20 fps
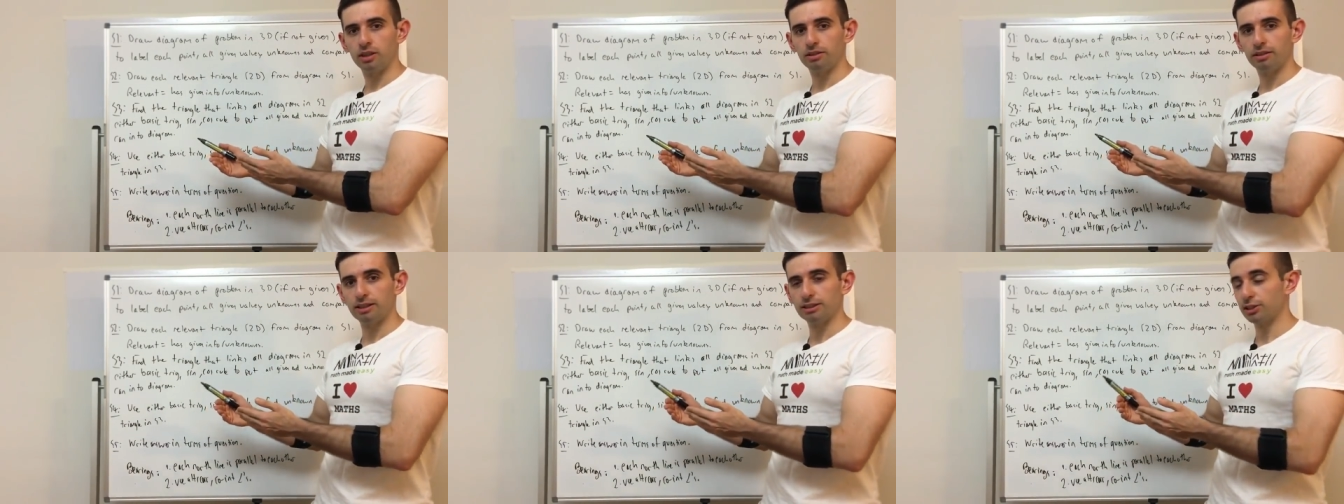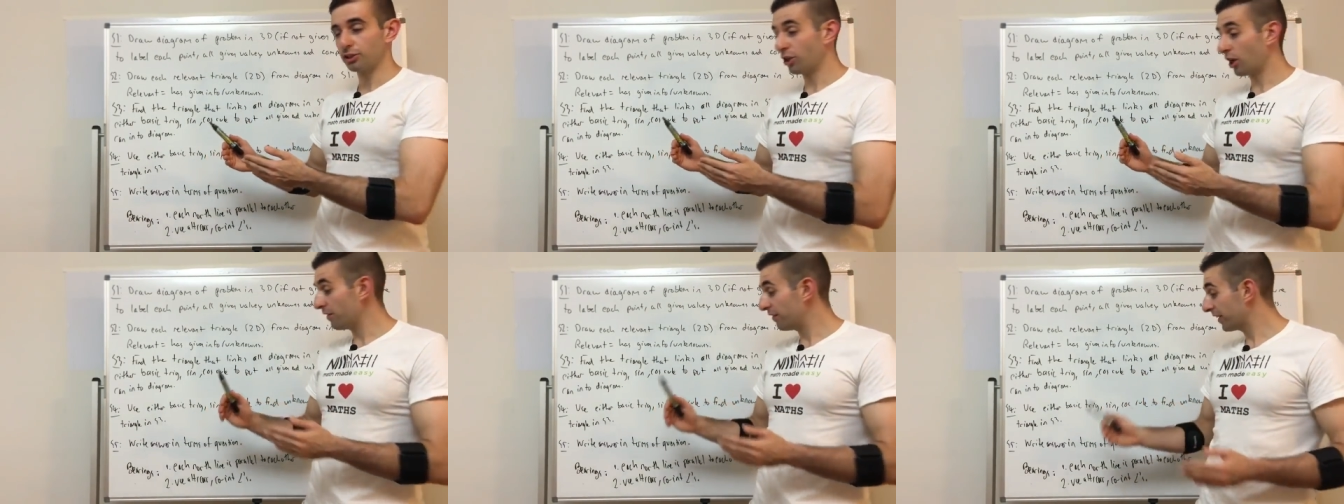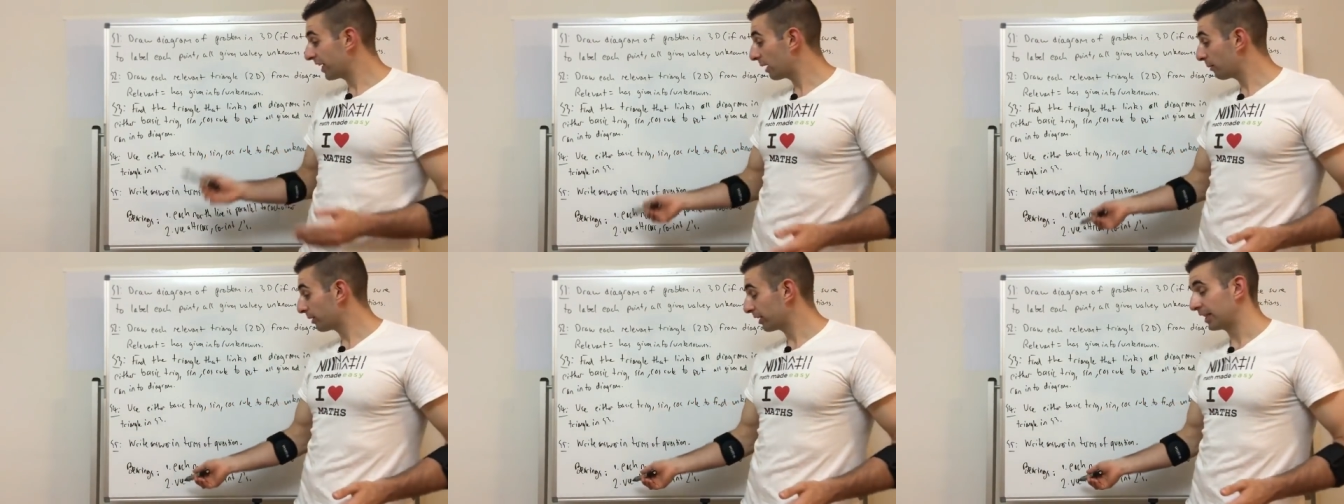Right, so don't
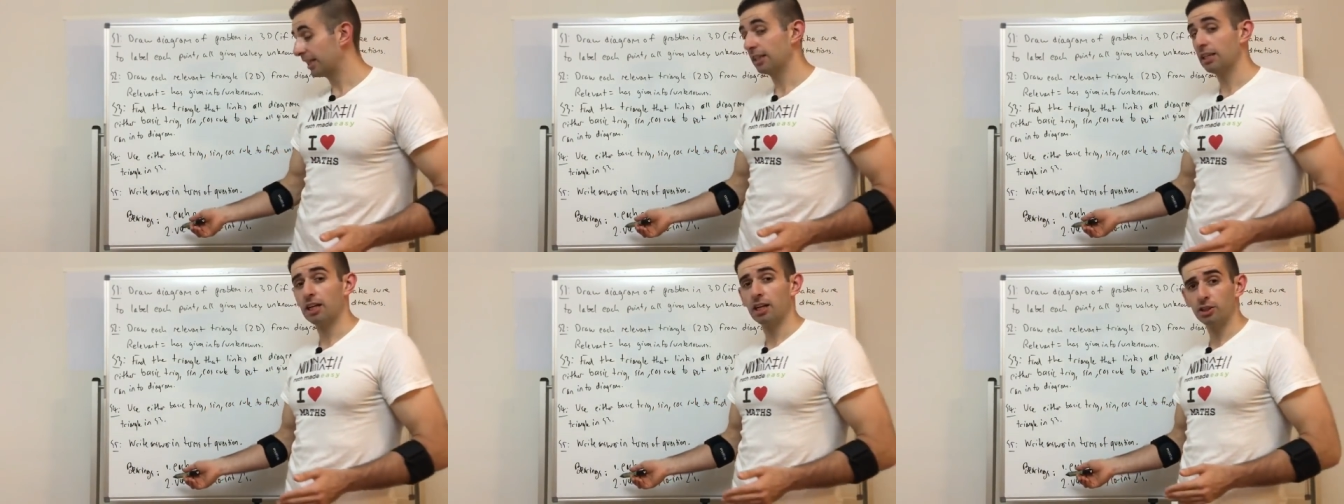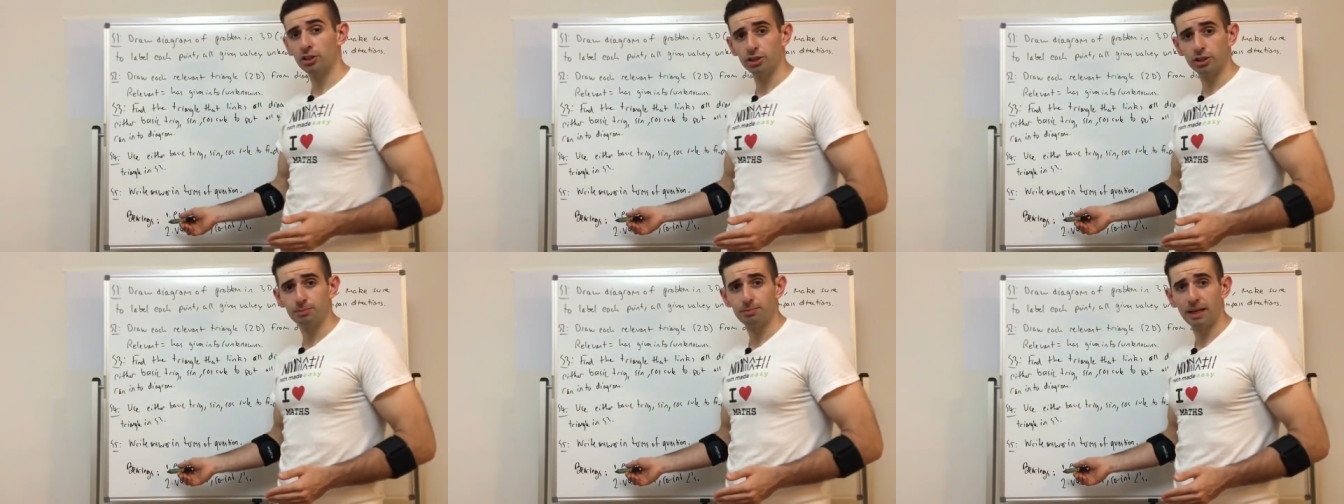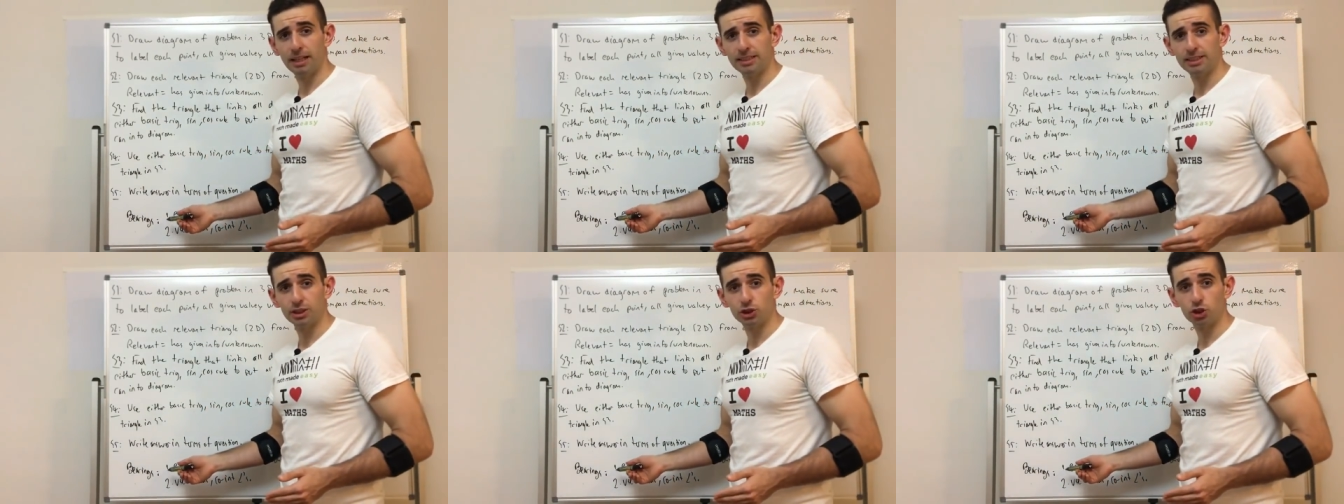forget, we're going to need to use
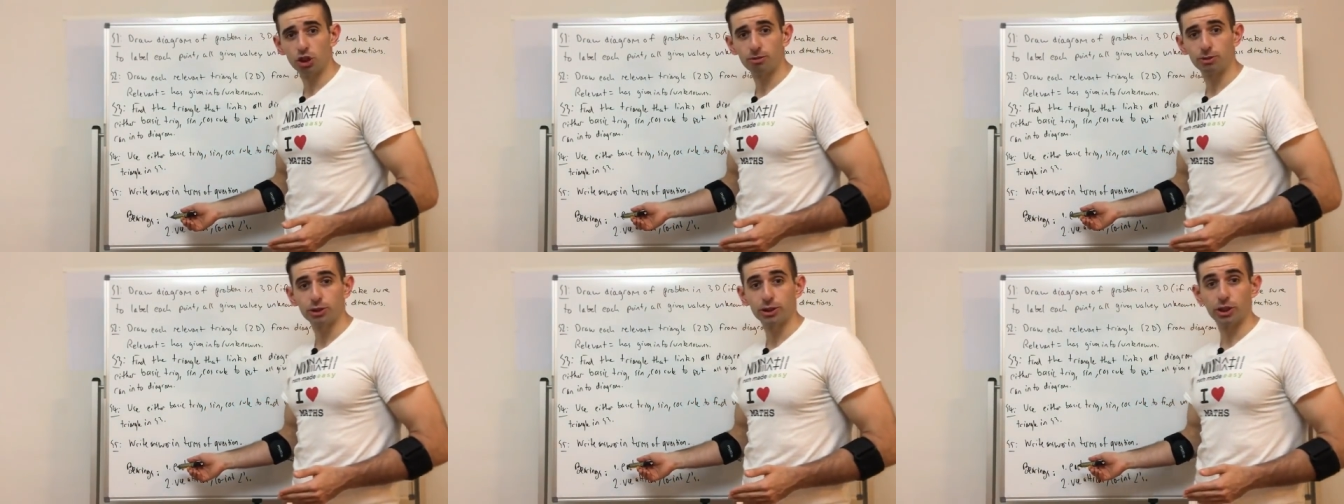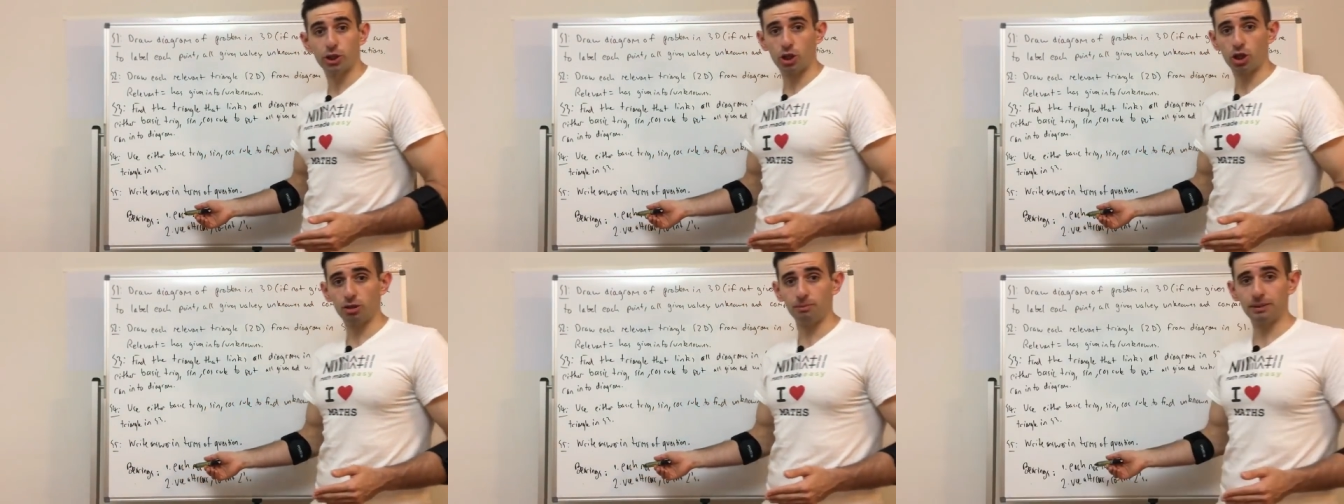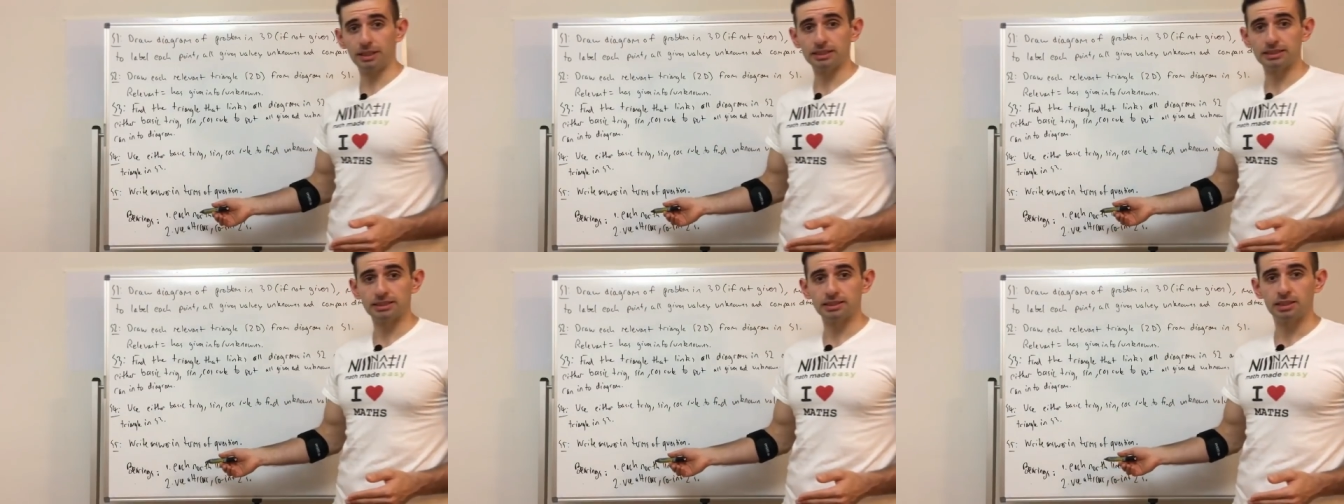basic geometry to help
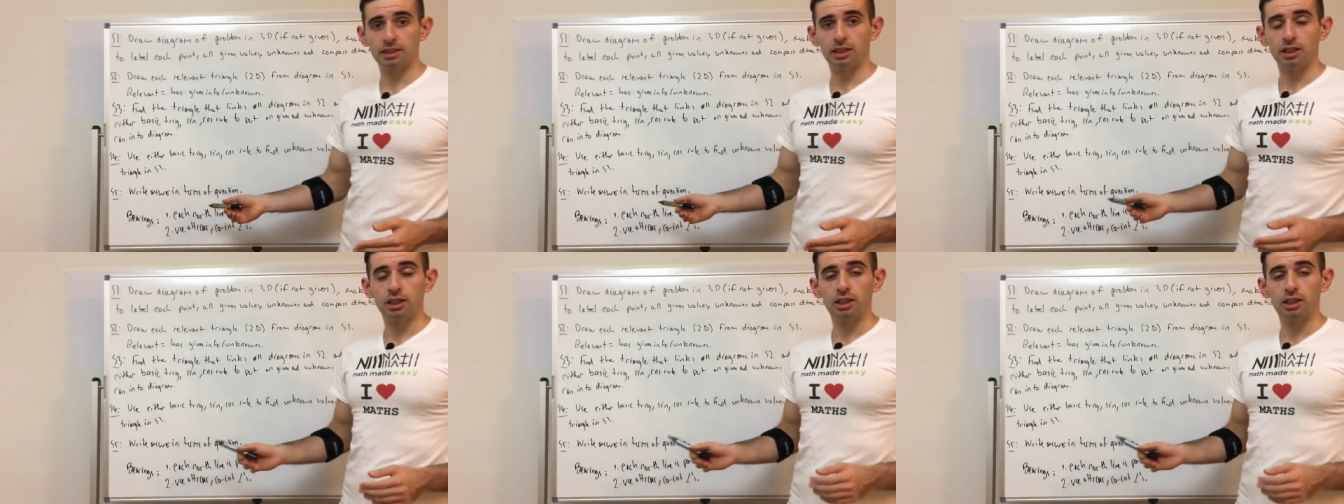us.